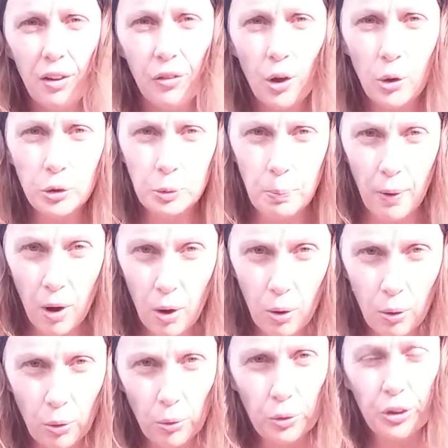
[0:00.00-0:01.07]
those
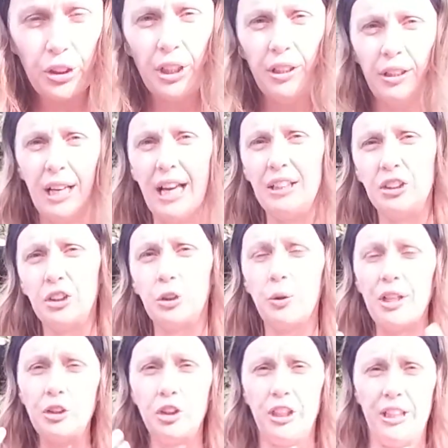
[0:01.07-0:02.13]
bones and
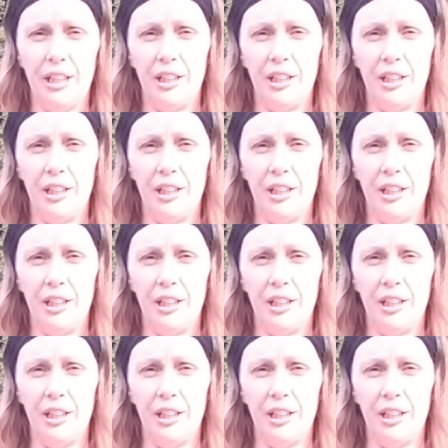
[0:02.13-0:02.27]
stretching